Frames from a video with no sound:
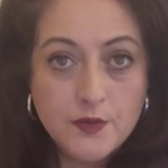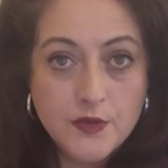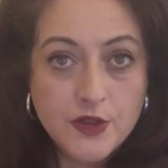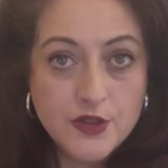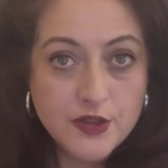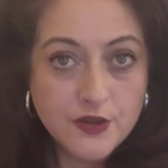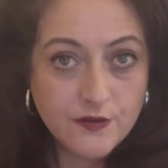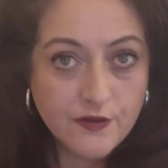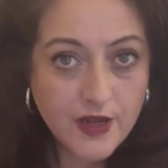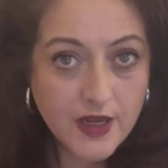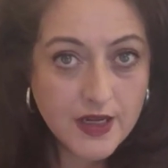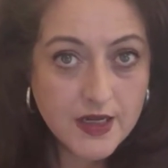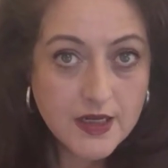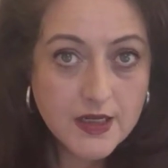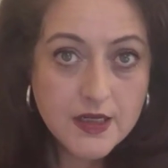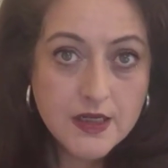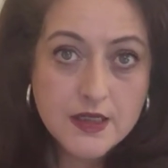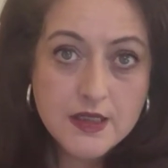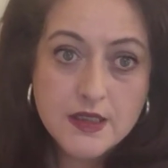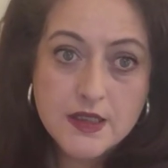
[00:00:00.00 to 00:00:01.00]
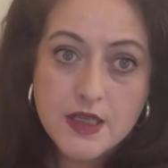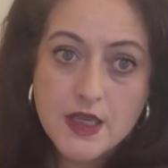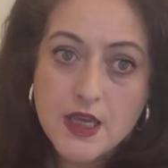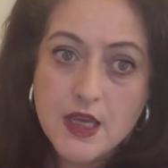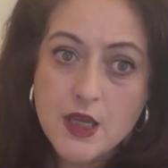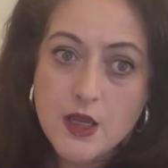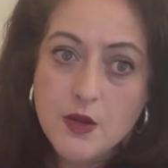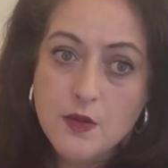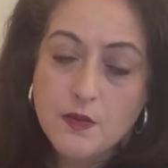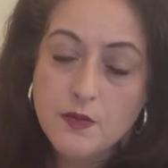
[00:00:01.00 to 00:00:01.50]
surveyors,
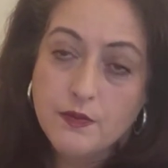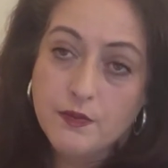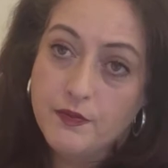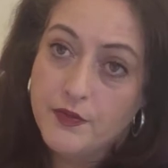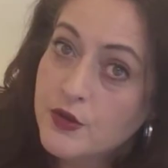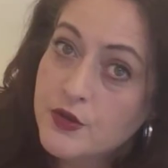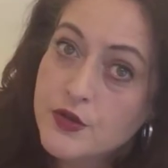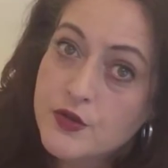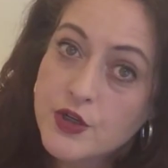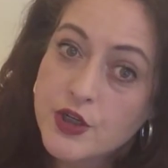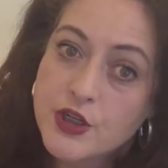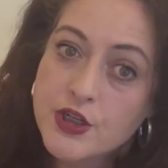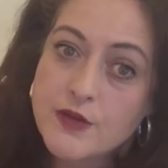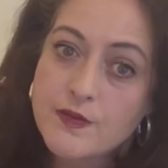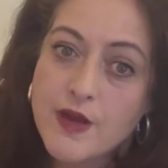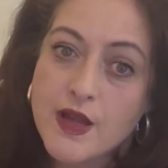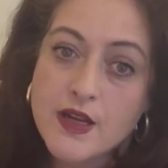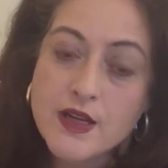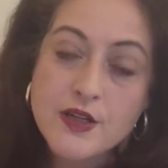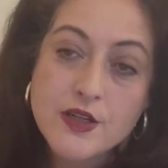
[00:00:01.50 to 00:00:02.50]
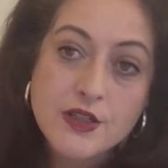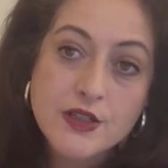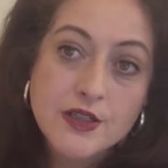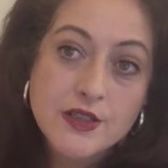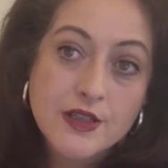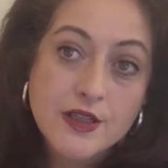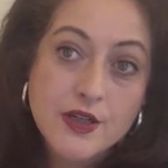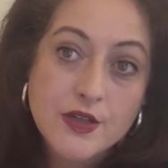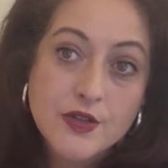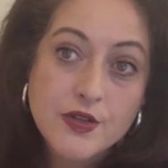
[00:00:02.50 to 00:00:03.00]
the construction managers,
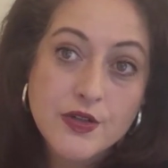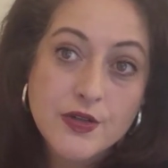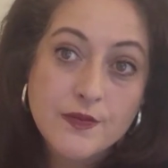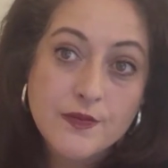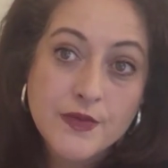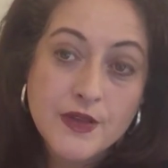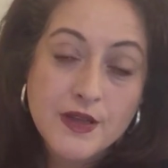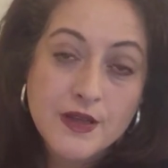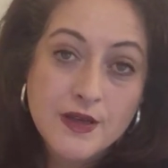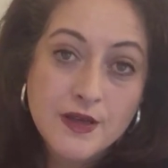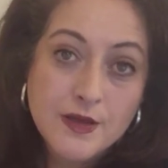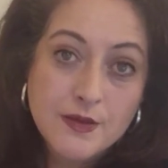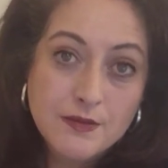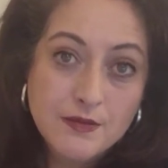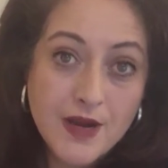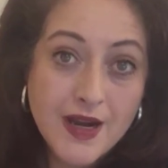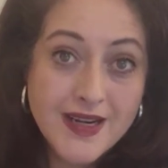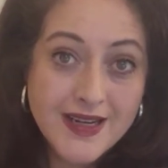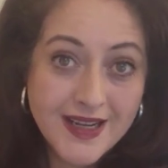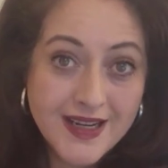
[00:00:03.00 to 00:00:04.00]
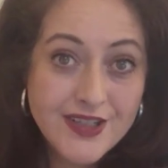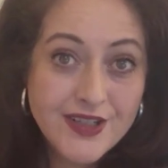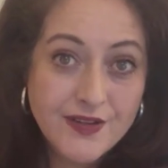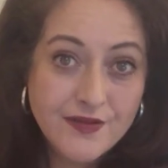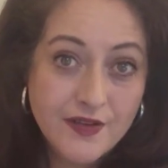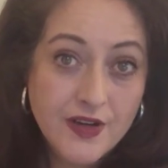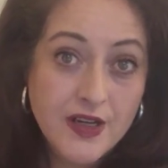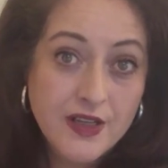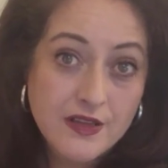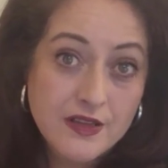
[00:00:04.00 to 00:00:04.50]
etc., might actually
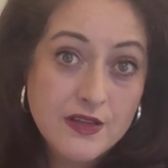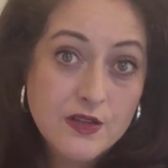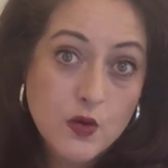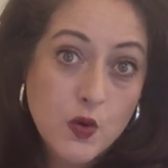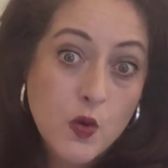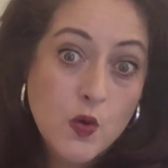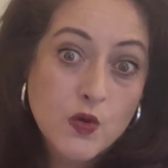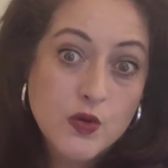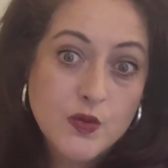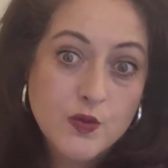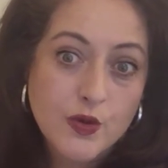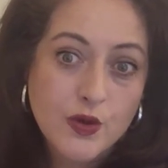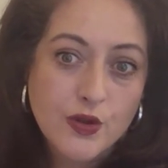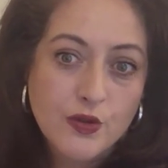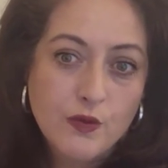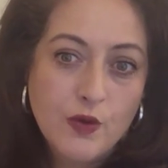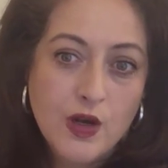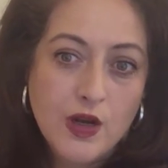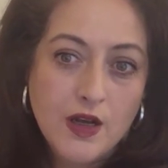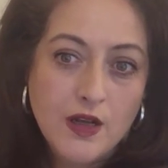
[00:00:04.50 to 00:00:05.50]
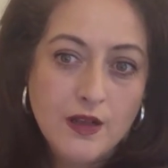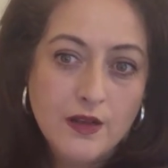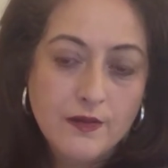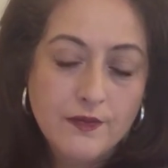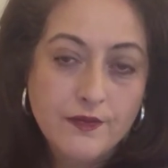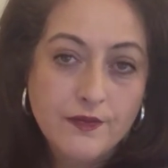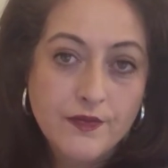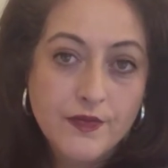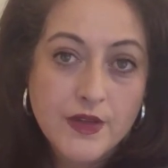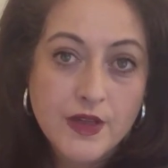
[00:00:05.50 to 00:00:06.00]
find this course worthwhile,
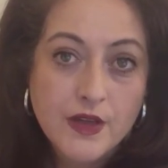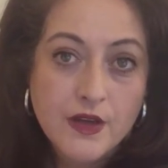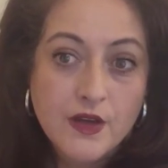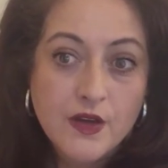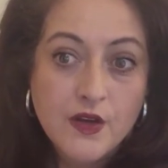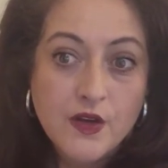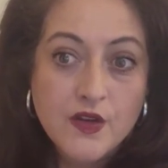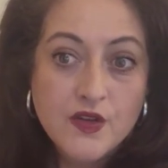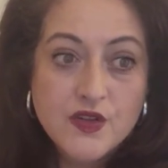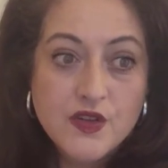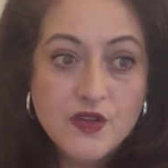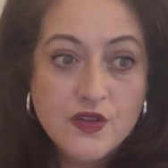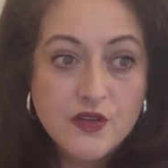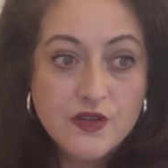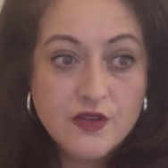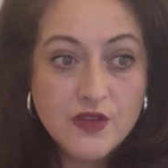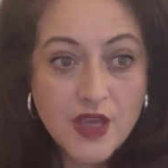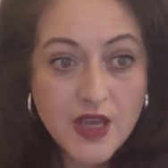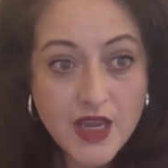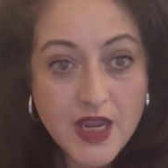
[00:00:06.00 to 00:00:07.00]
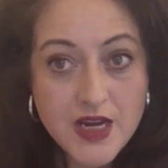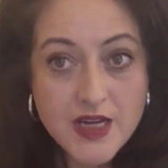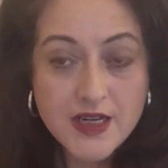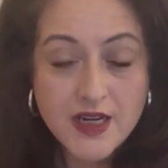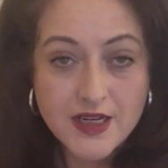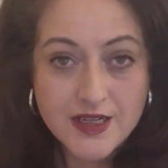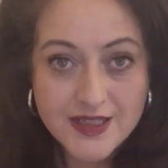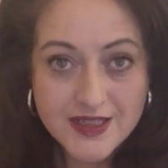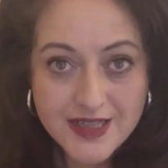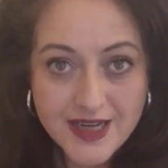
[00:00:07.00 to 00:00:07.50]
so that they can
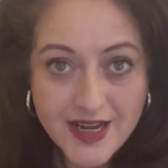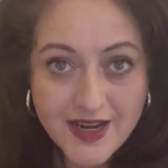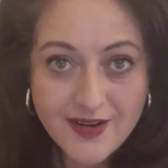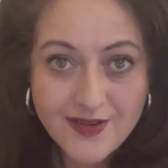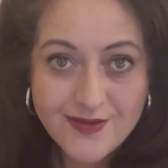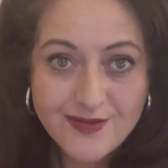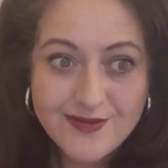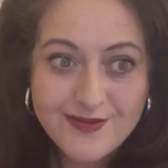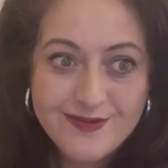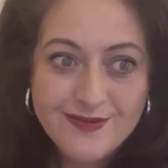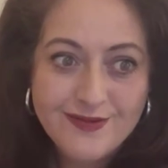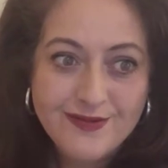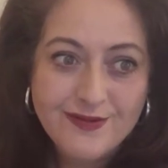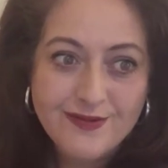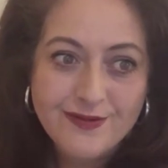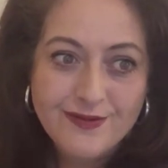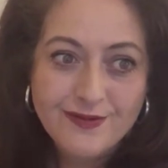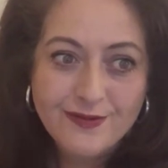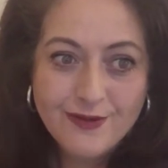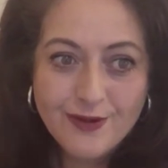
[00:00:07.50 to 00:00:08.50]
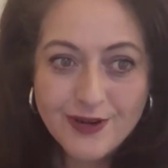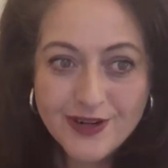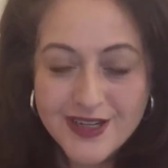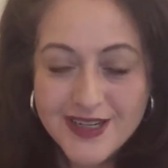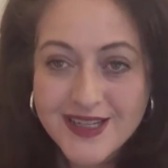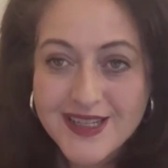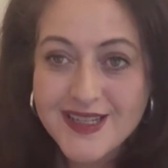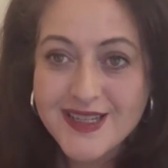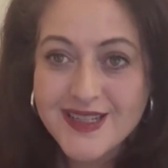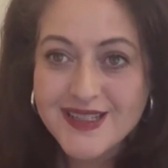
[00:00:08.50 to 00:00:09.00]
understand what
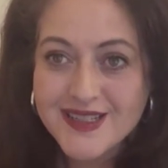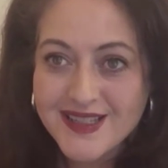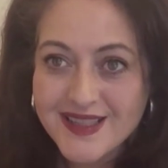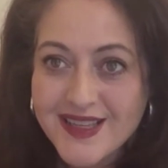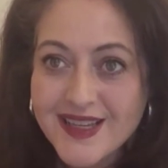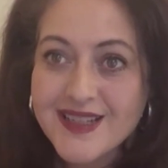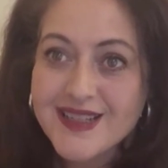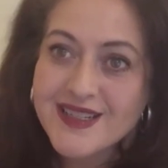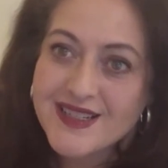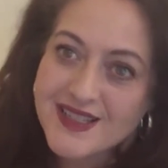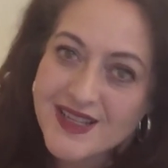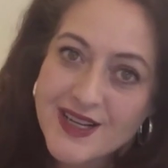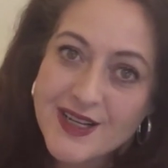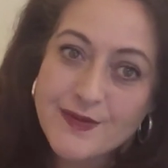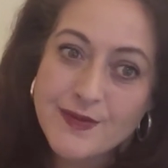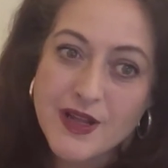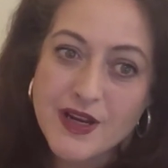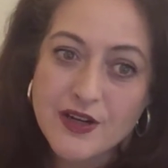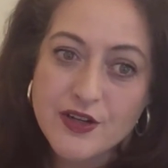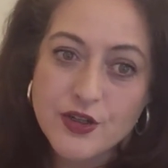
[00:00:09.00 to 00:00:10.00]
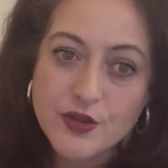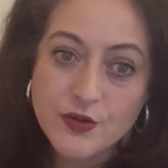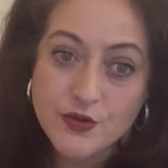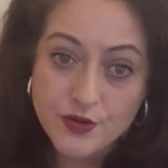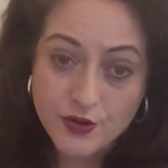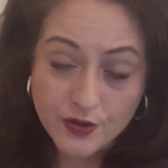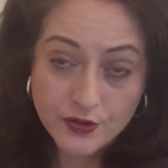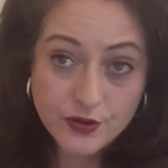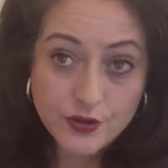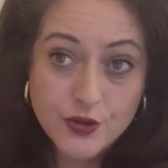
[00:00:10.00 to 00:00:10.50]
it is that that design manager who's
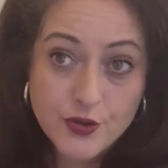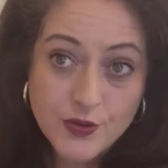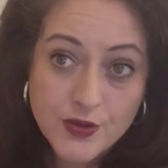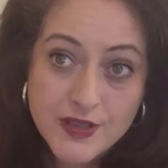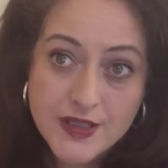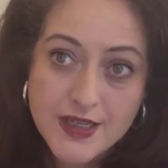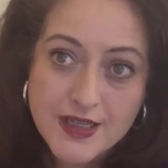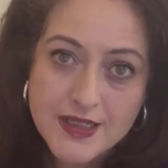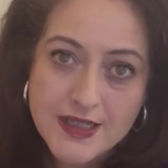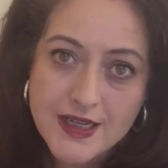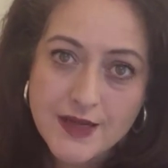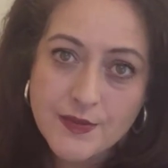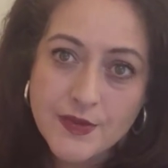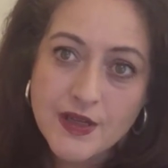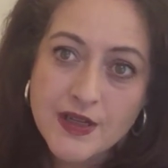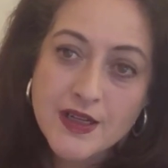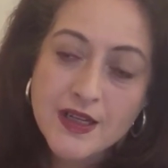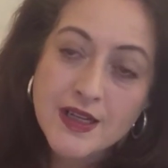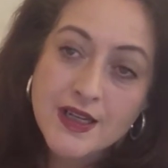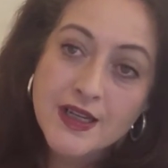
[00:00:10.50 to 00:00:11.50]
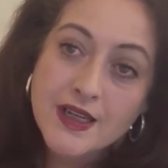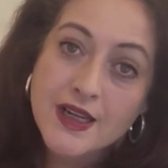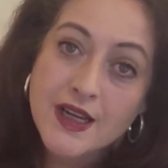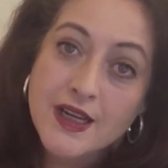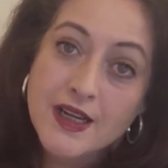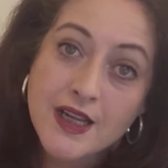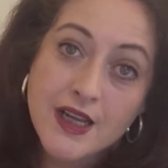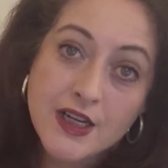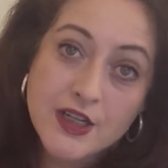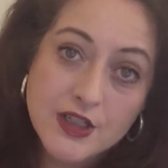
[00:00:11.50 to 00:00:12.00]
going to join their team
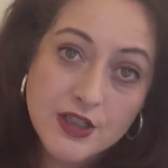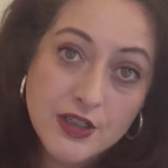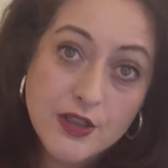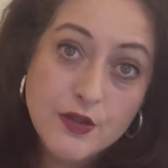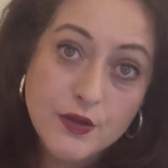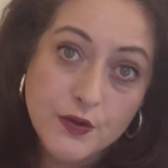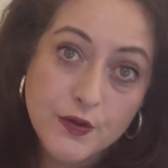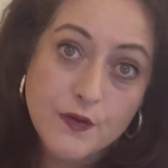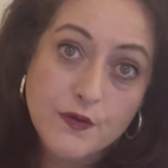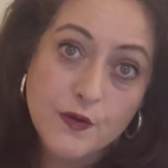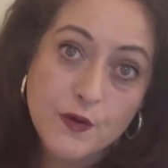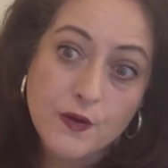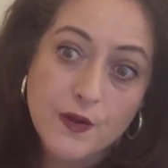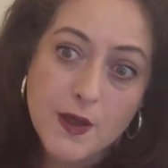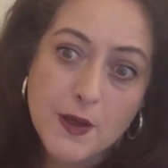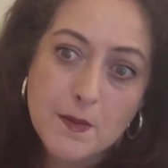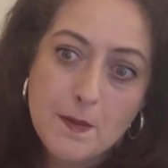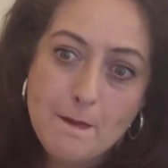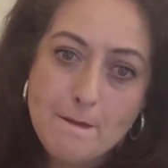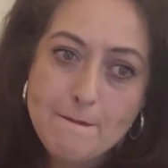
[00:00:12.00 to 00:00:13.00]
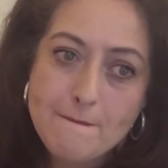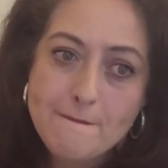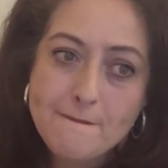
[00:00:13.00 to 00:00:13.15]
can actually do for them.